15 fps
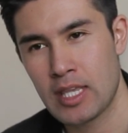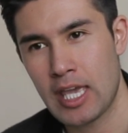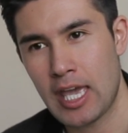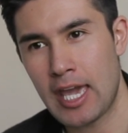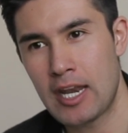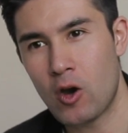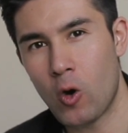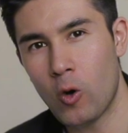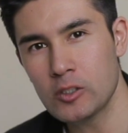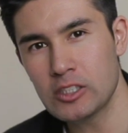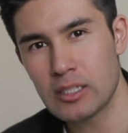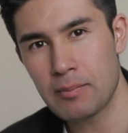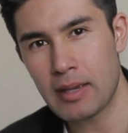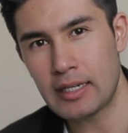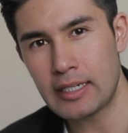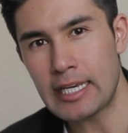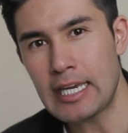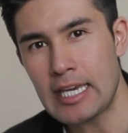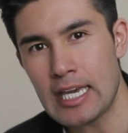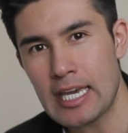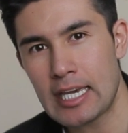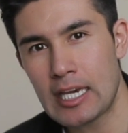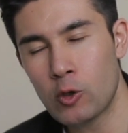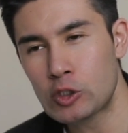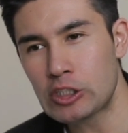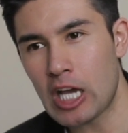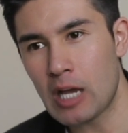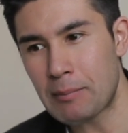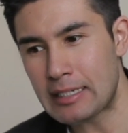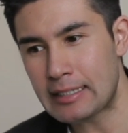And ultimately, it was
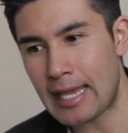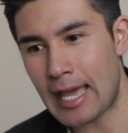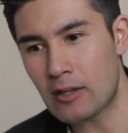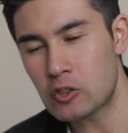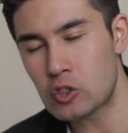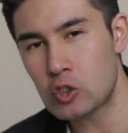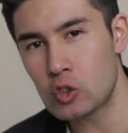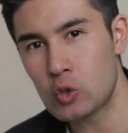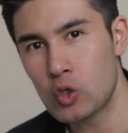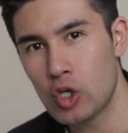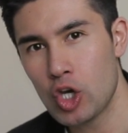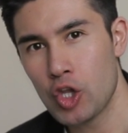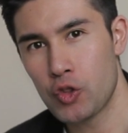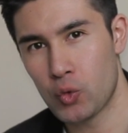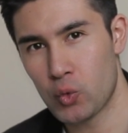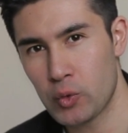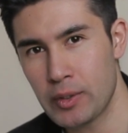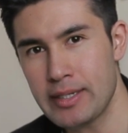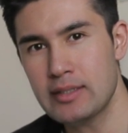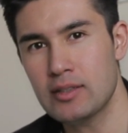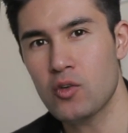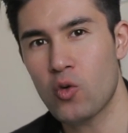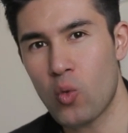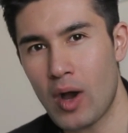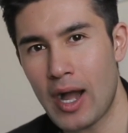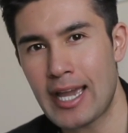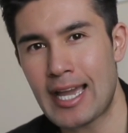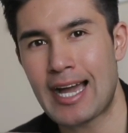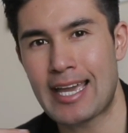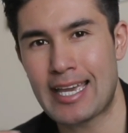coming down to the reason why
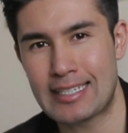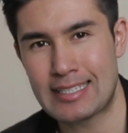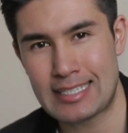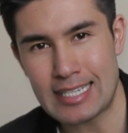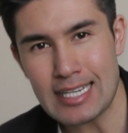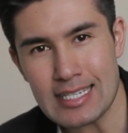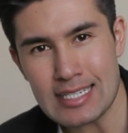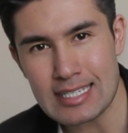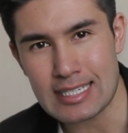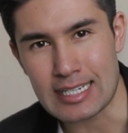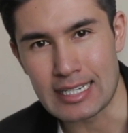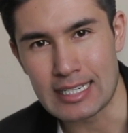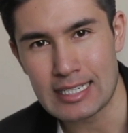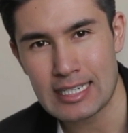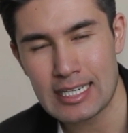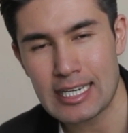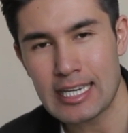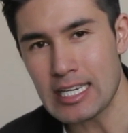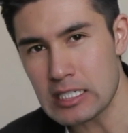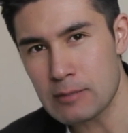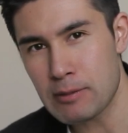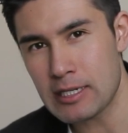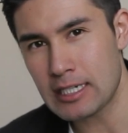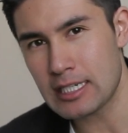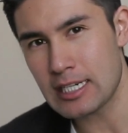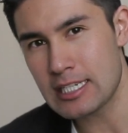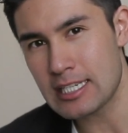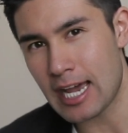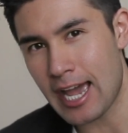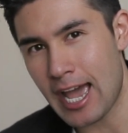I existed is
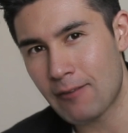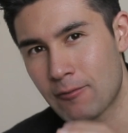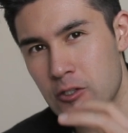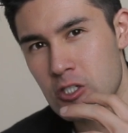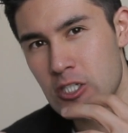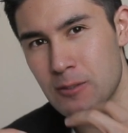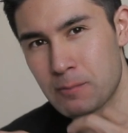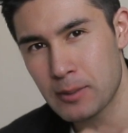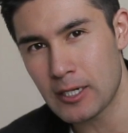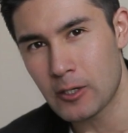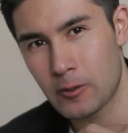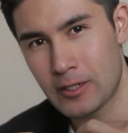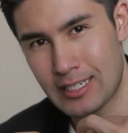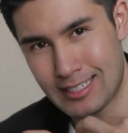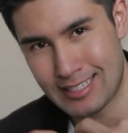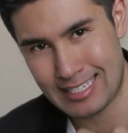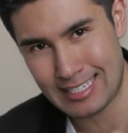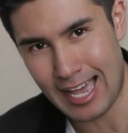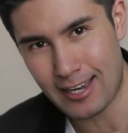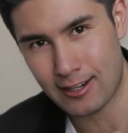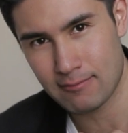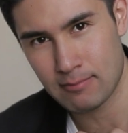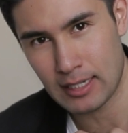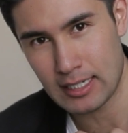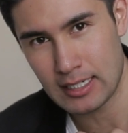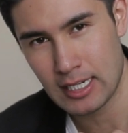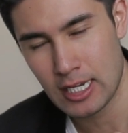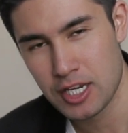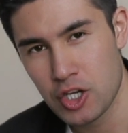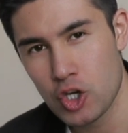because I have a spirit inside of me.
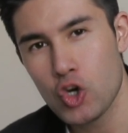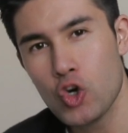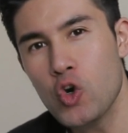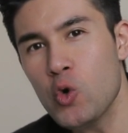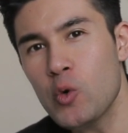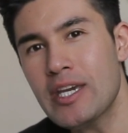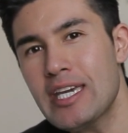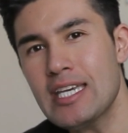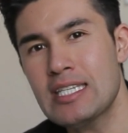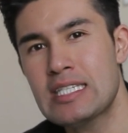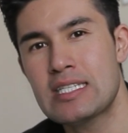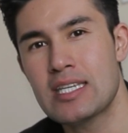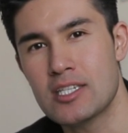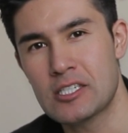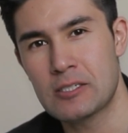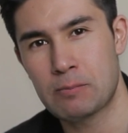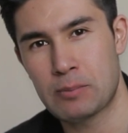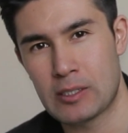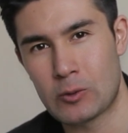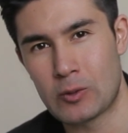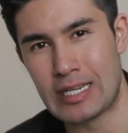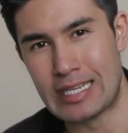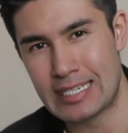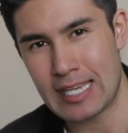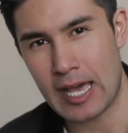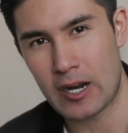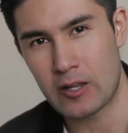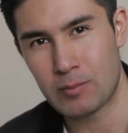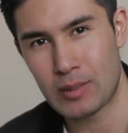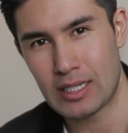Who is this spirit inside
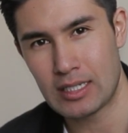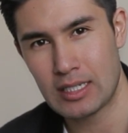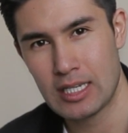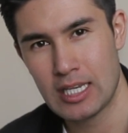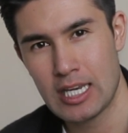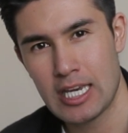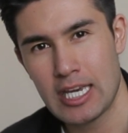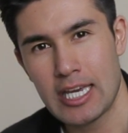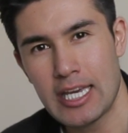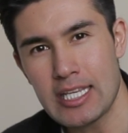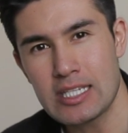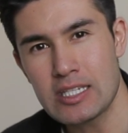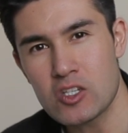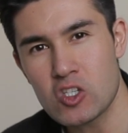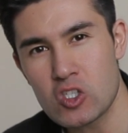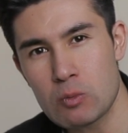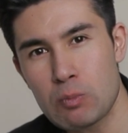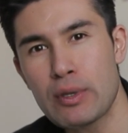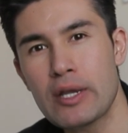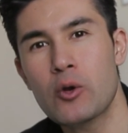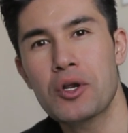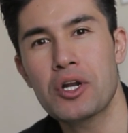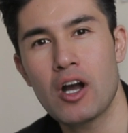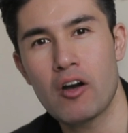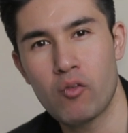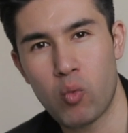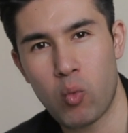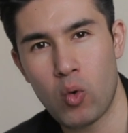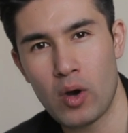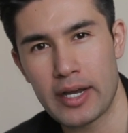of me? It's the spirit of
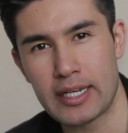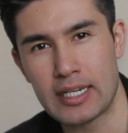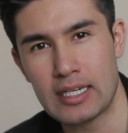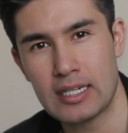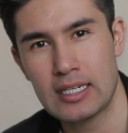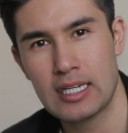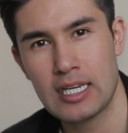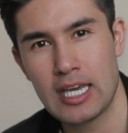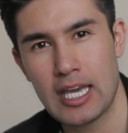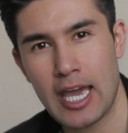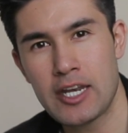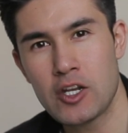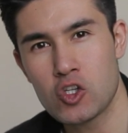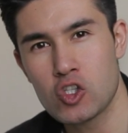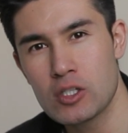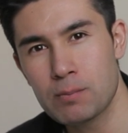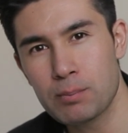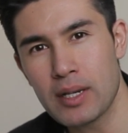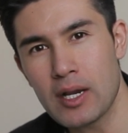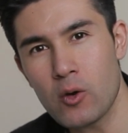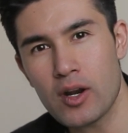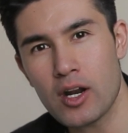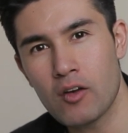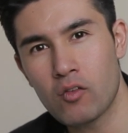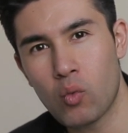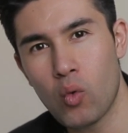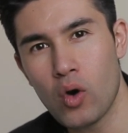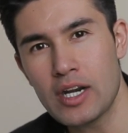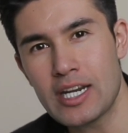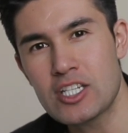one. And the spirit of
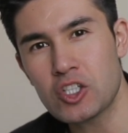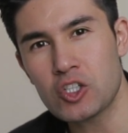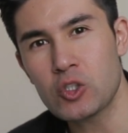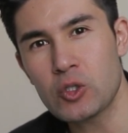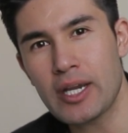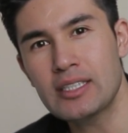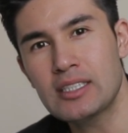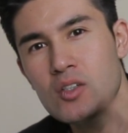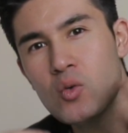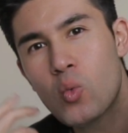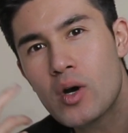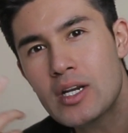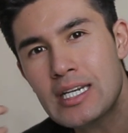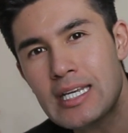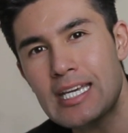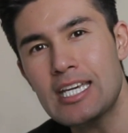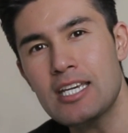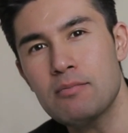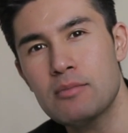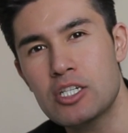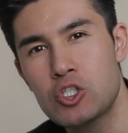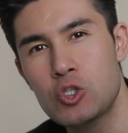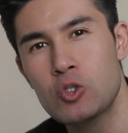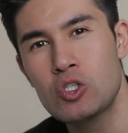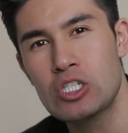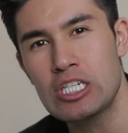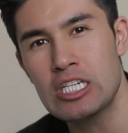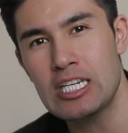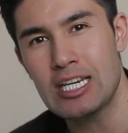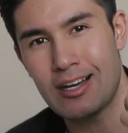one is creating one image you
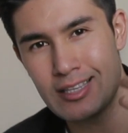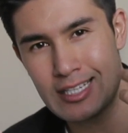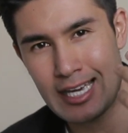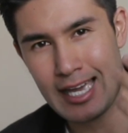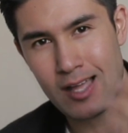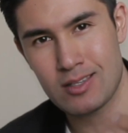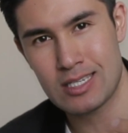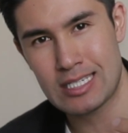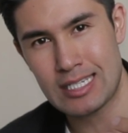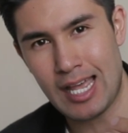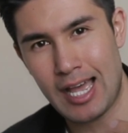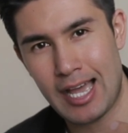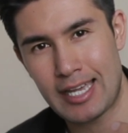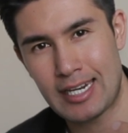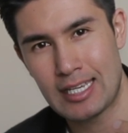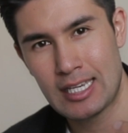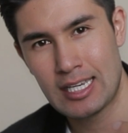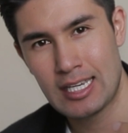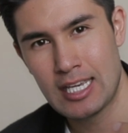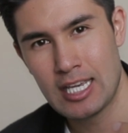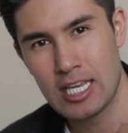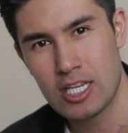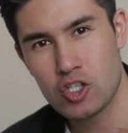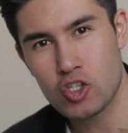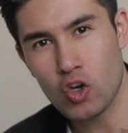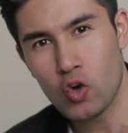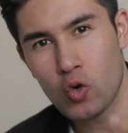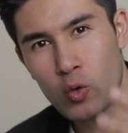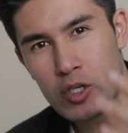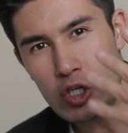see on the outside. So
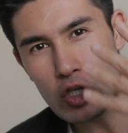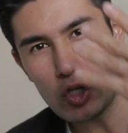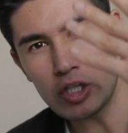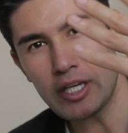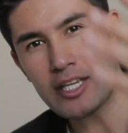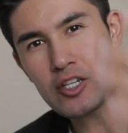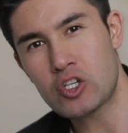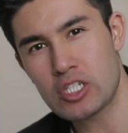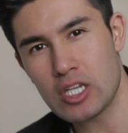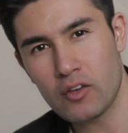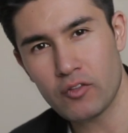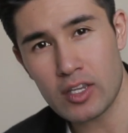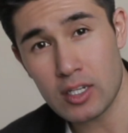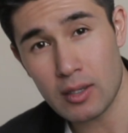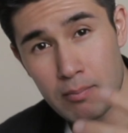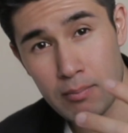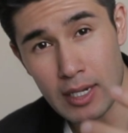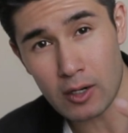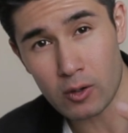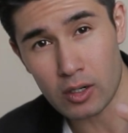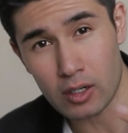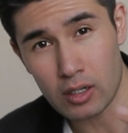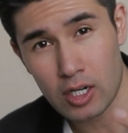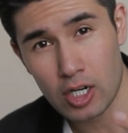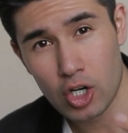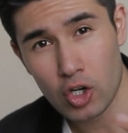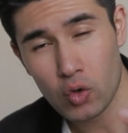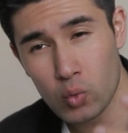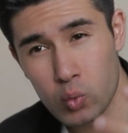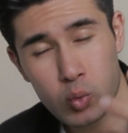when you look at yourself in the mirror,
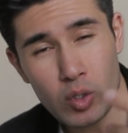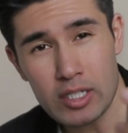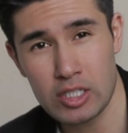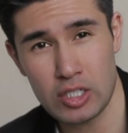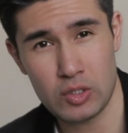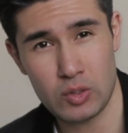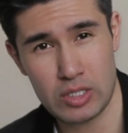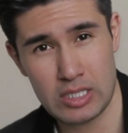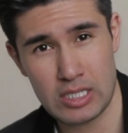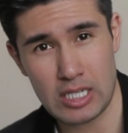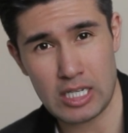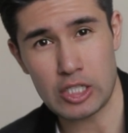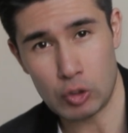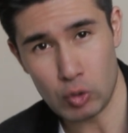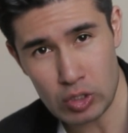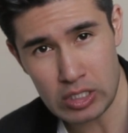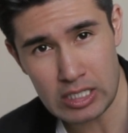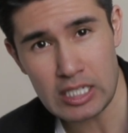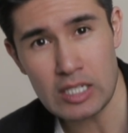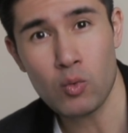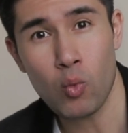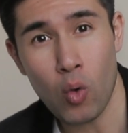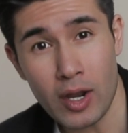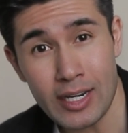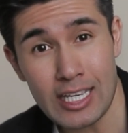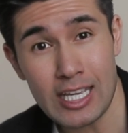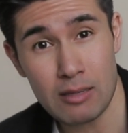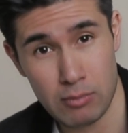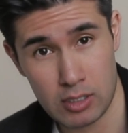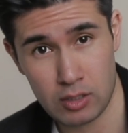what do you see? You see one
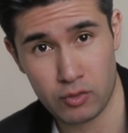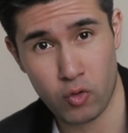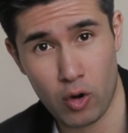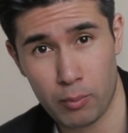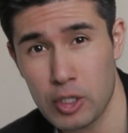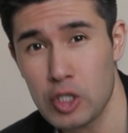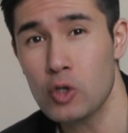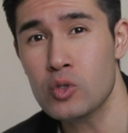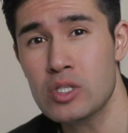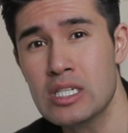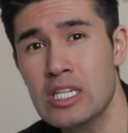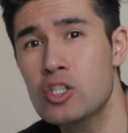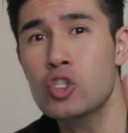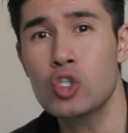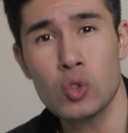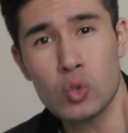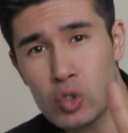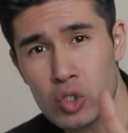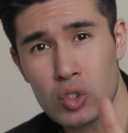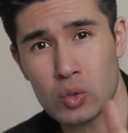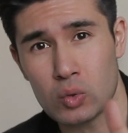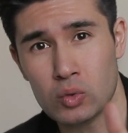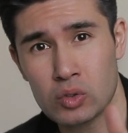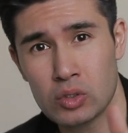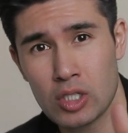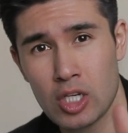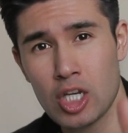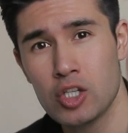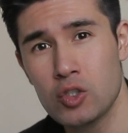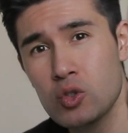image form. You don't see two yous.
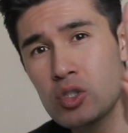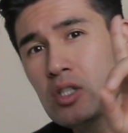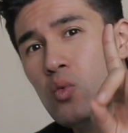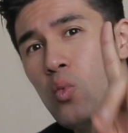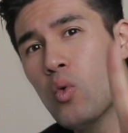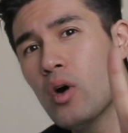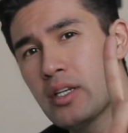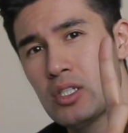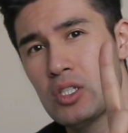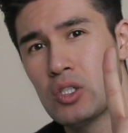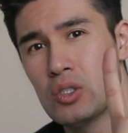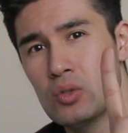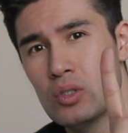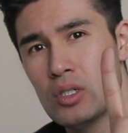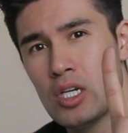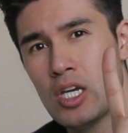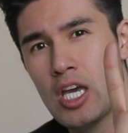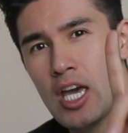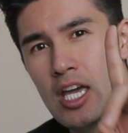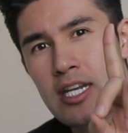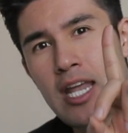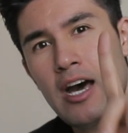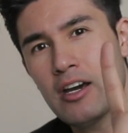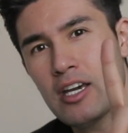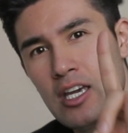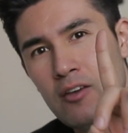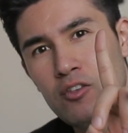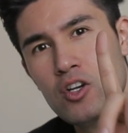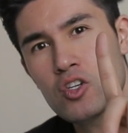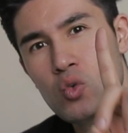You see one you. Now,
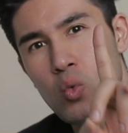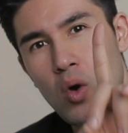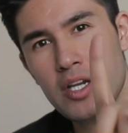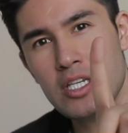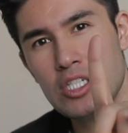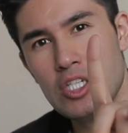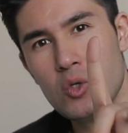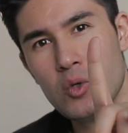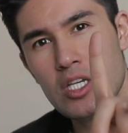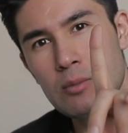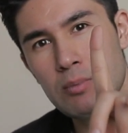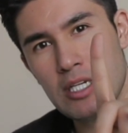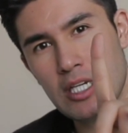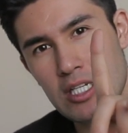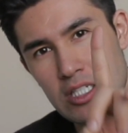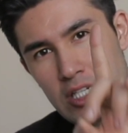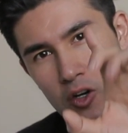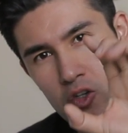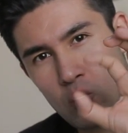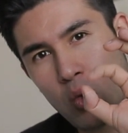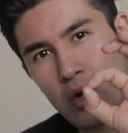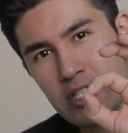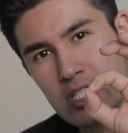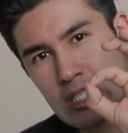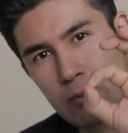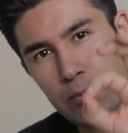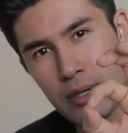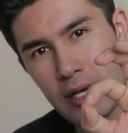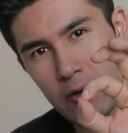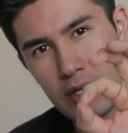if there's one you, it's because there is one
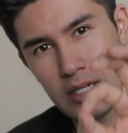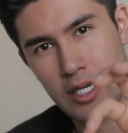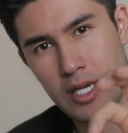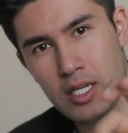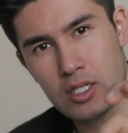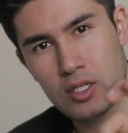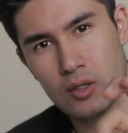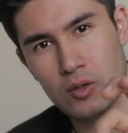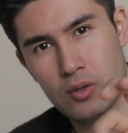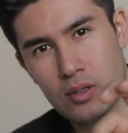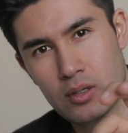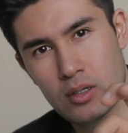spirit in you.